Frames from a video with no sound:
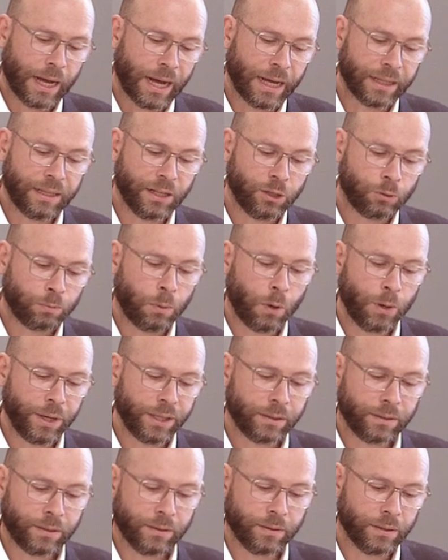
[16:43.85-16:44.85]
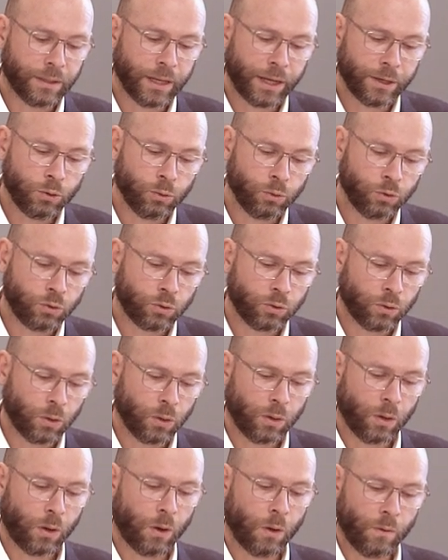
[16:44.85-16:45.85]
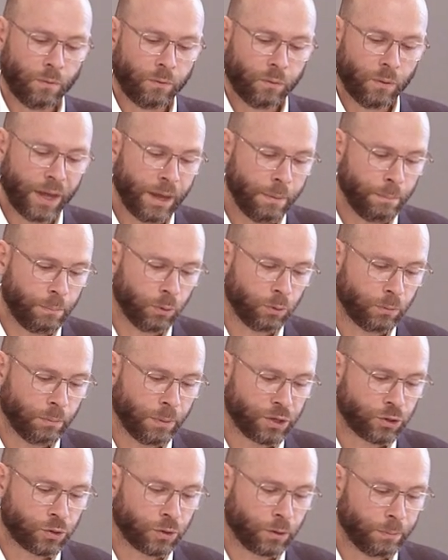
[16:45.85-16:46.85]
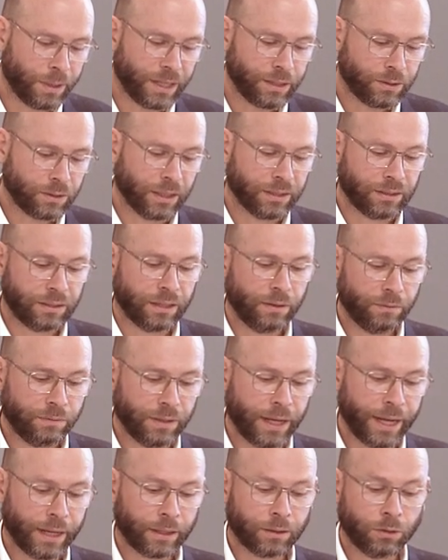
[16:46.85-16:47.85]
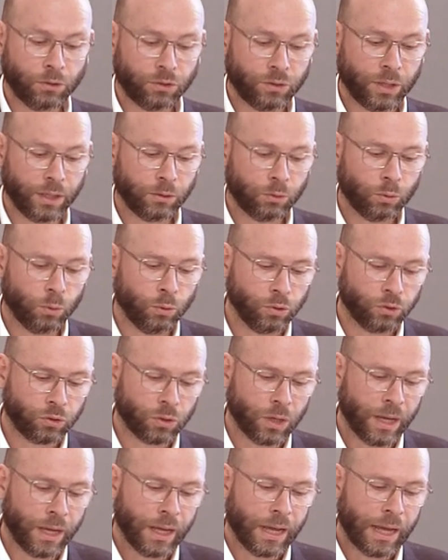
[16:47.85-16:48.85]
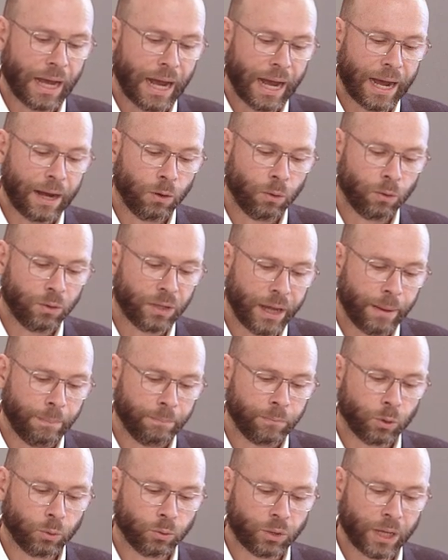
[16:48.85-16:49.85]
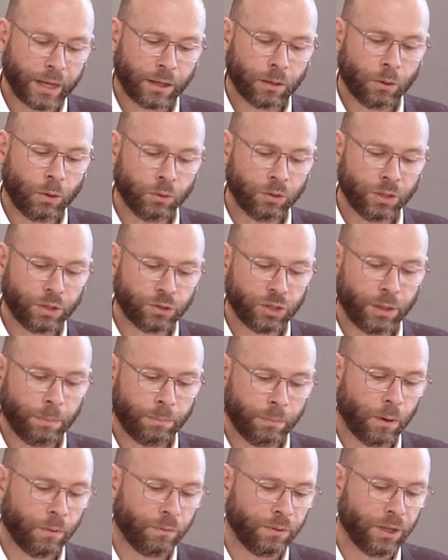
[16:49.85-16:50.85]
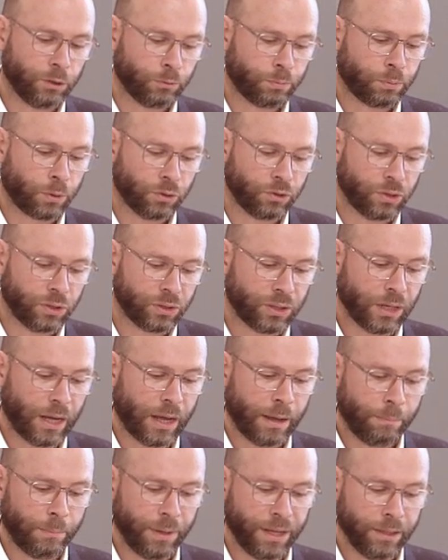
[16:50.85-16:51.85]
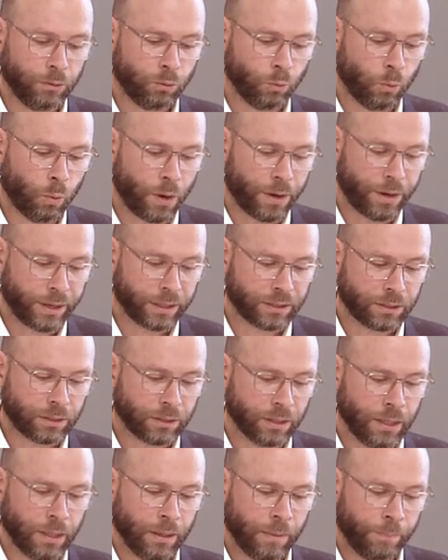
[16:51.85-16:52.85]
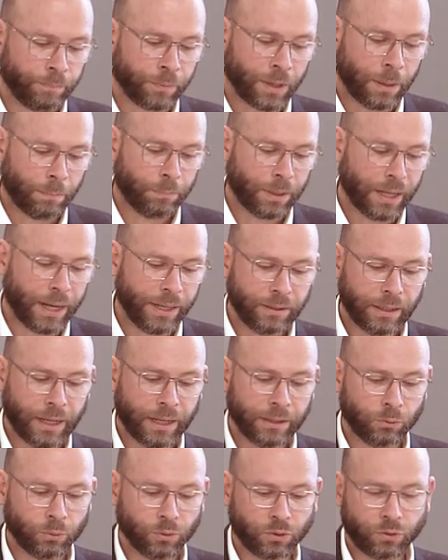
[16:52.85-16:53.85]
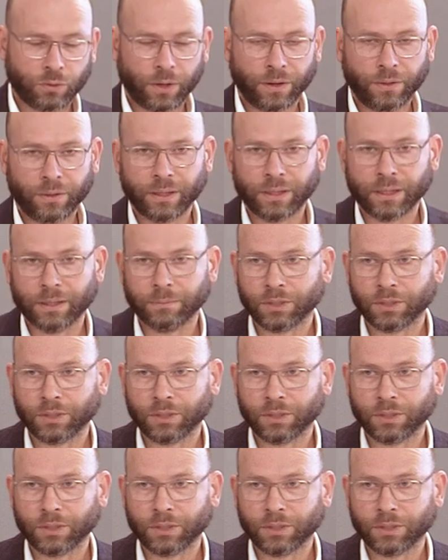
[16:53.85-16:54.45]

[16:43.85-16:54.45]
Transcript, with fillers: At this point, the use of input measurements and self-diagnostic tools allow them to take ownership of this process and build works, plan, and to strengthen